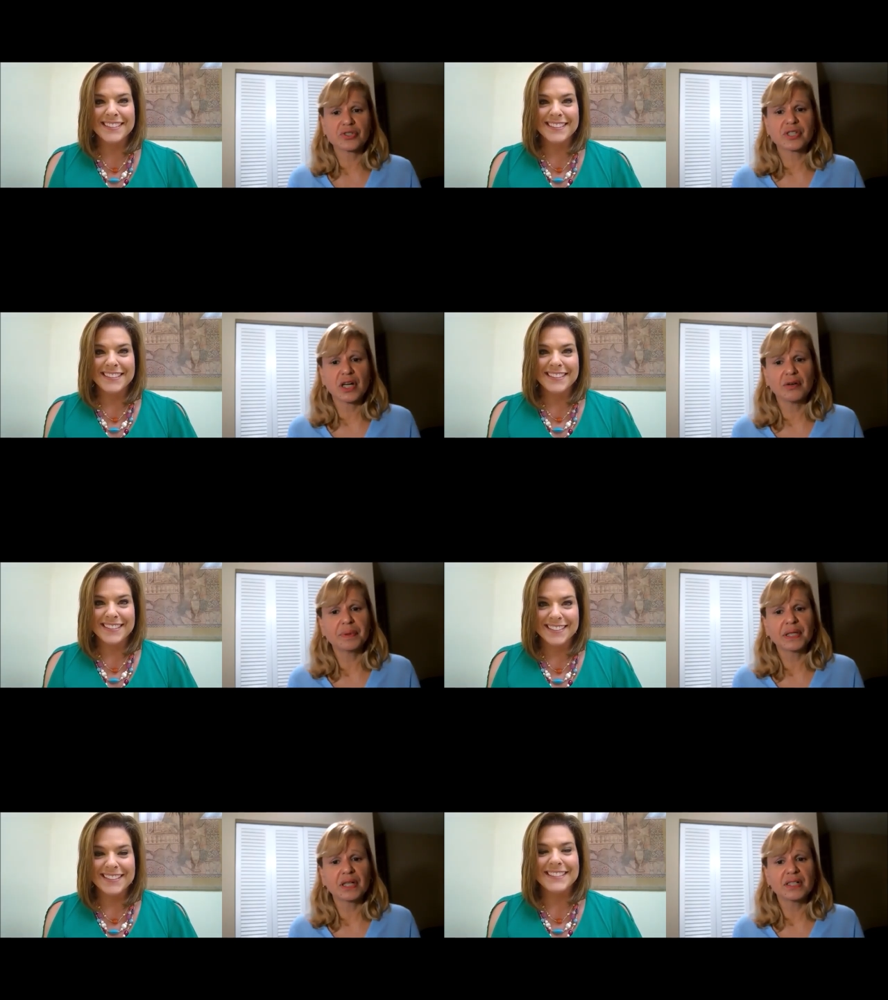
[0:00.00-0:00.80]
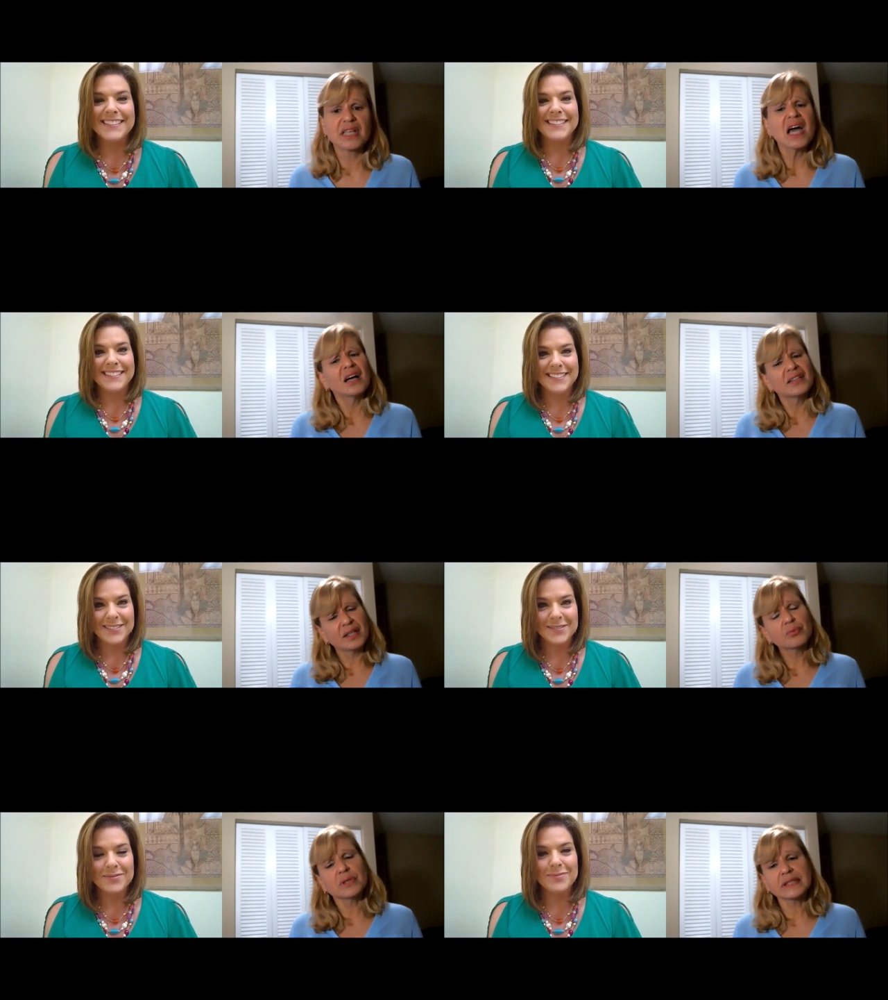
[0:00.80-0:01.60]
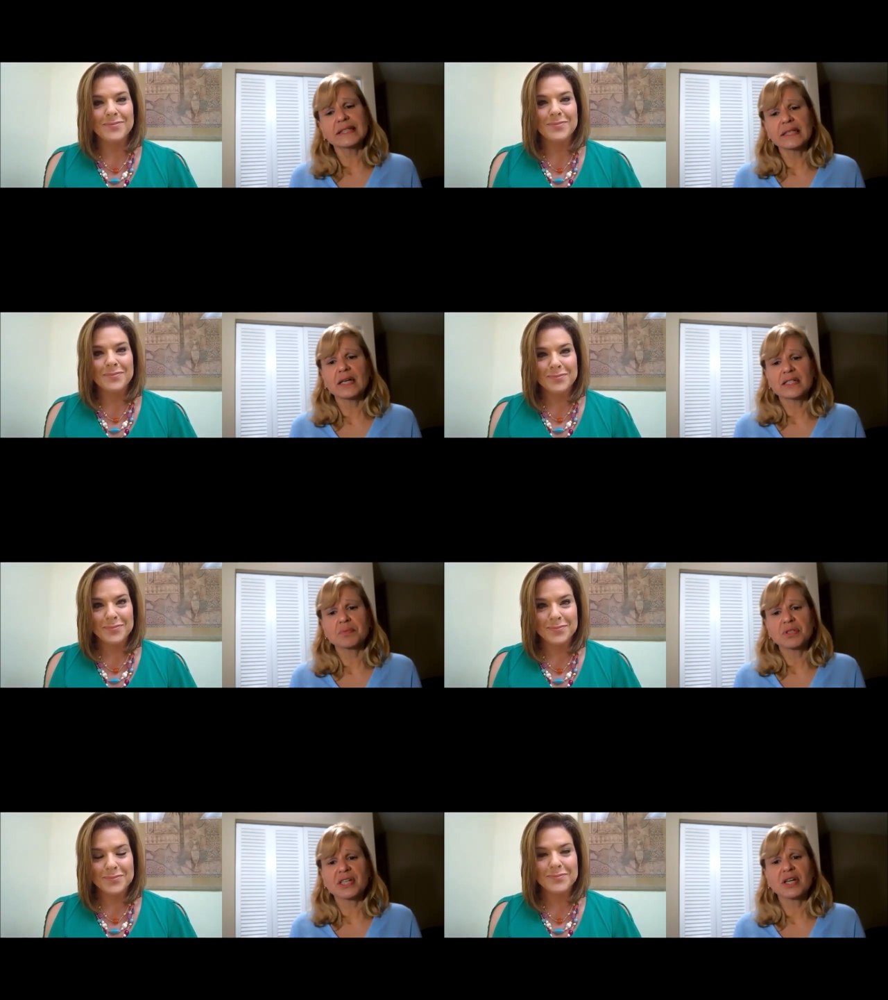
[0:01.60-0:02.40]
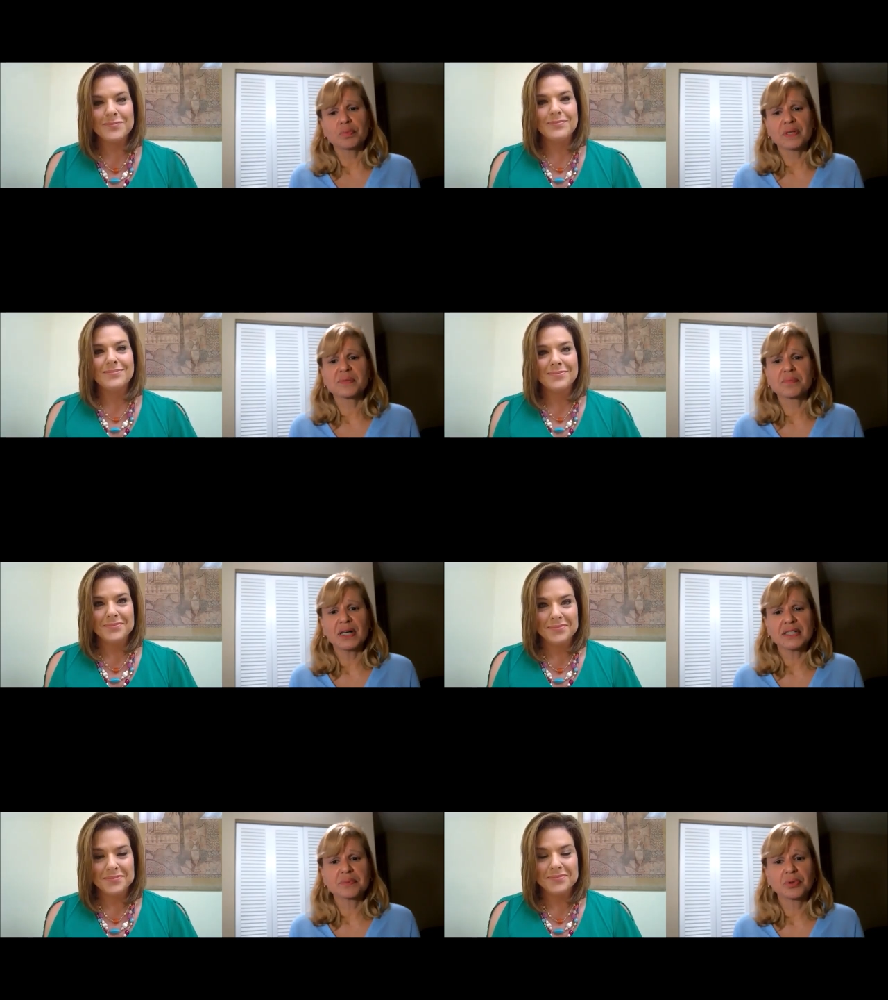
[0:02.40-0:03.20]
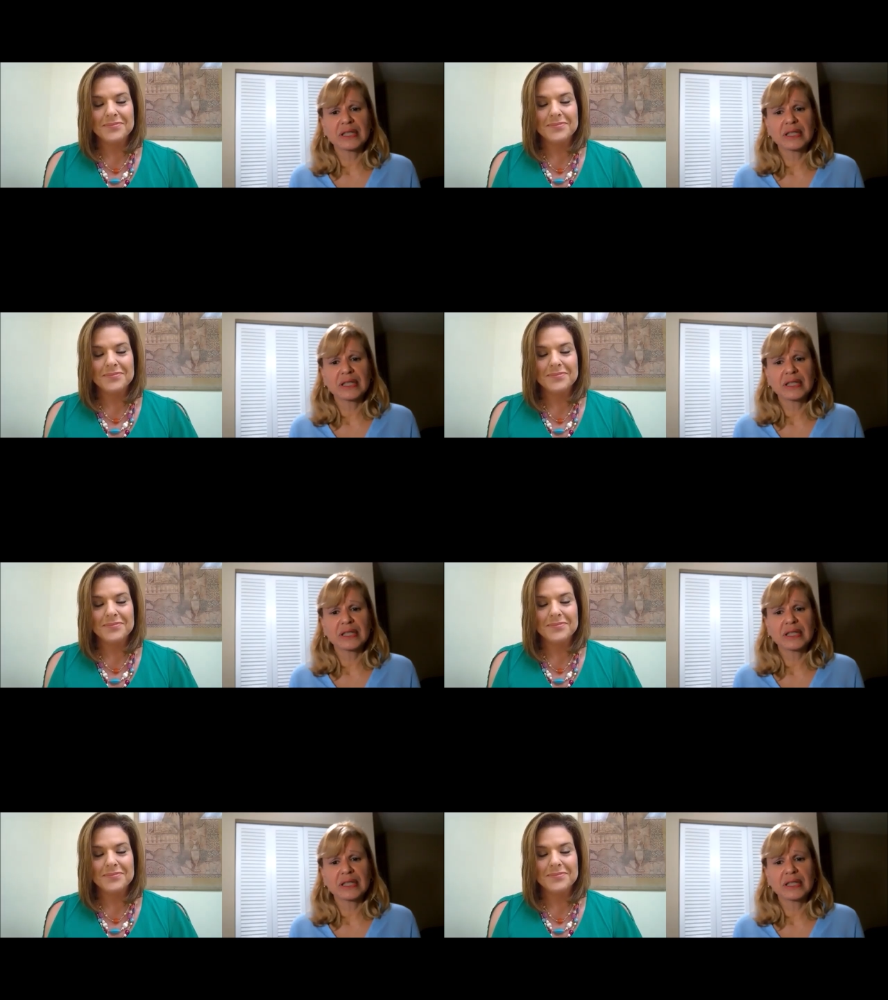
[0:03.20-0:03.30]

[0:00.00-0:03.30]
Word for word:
Speaker 1: yourself because they really need as much help as possible.